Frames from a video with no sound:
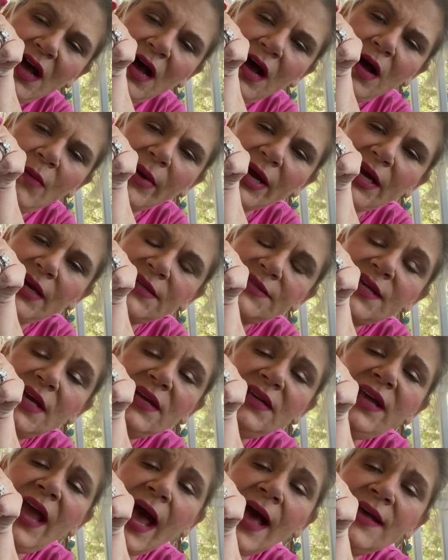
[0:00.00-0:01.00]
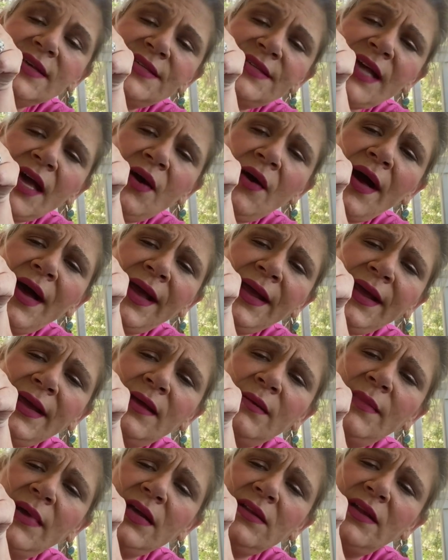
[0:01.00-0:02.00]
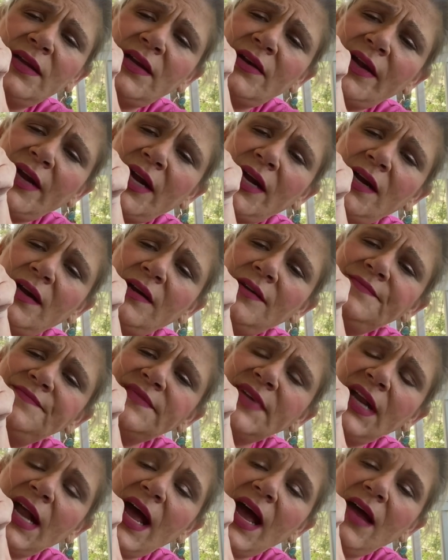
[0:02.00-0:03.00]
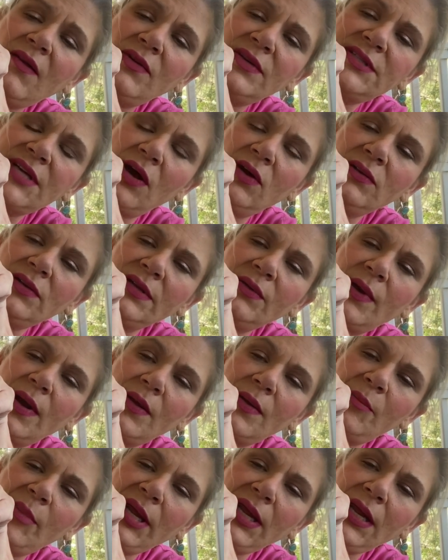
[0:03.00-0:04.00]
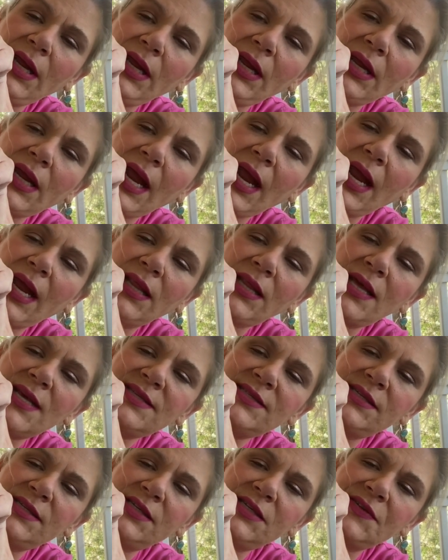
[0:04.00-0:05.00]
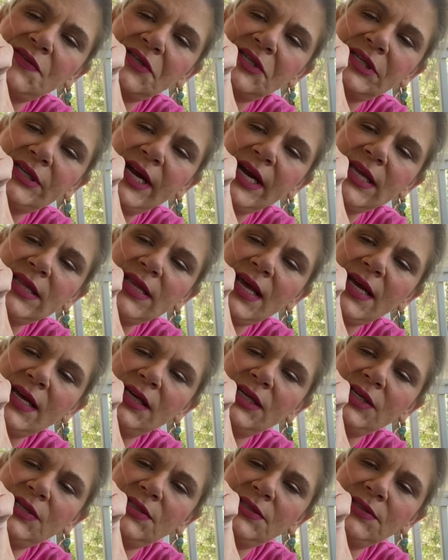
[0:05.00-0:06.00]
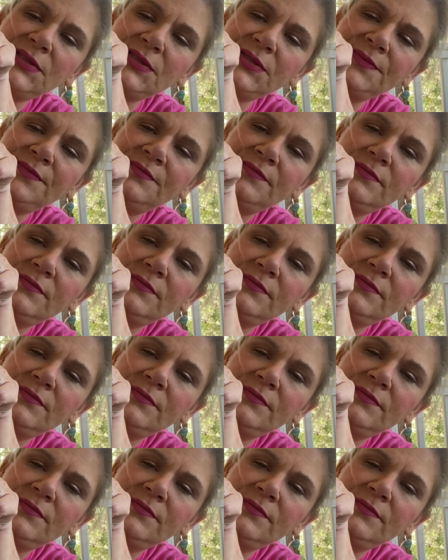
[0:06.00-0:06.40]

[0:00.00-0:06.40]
Oh my goodness. Yeah, so I am a glitter girl, and I would totally wear the pink and that silver and that gold.